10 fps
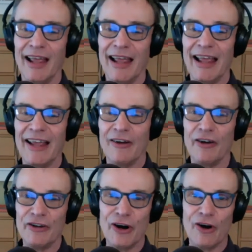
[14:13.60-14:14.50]
and
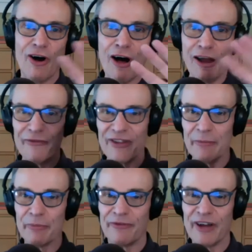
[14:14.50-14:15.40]
you know all of the
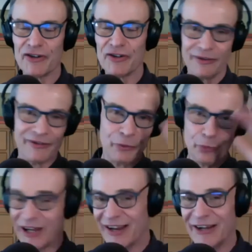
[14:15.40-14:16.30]
imperfections of a
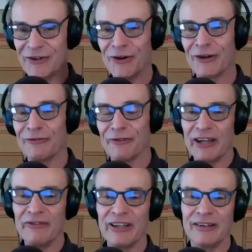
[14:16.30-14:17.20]
weeknight cook are
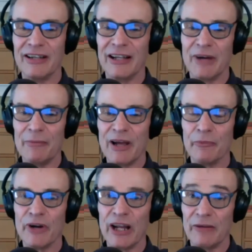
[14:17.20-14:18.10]
forgiven in my
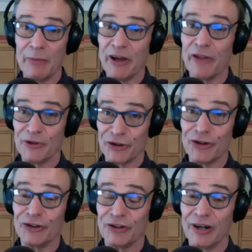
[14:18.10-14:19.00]
memory and my mother was a
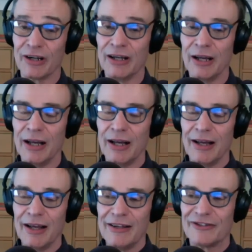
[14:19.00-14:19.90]
good cook
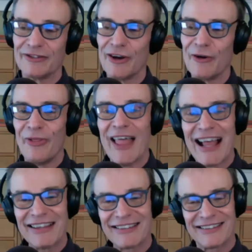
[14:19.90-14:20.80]
so
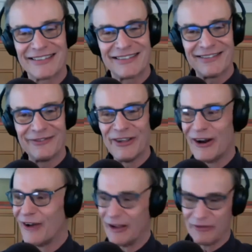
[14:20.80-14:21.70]
that's you
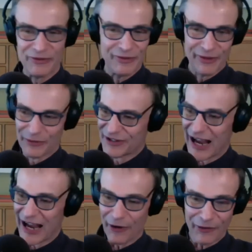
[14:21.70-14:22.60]
know the, the
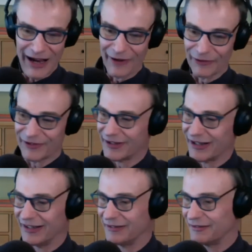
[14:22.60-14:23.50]
sauerkraut
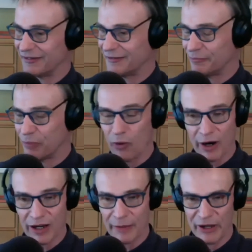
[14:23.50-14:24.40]
and
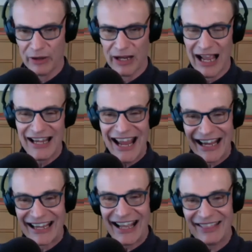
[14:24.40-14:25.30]
pork i mean i
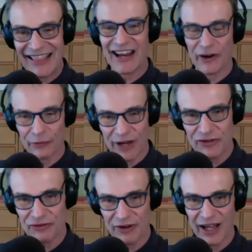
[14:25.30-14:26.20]
can't get that at a
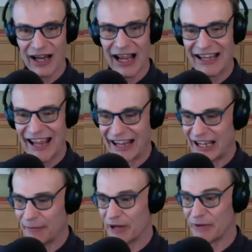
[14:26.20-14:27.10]
restaurant i can't
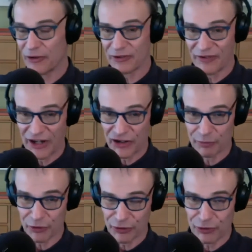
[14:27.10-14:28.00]
get my mother's
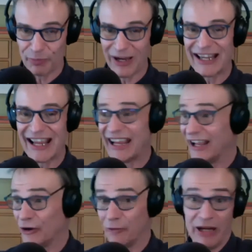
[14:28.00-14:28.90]
vegetable soup i can't
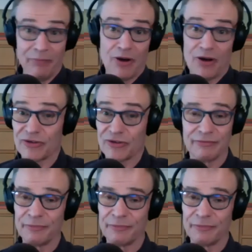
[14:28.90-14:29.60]
get her meatballs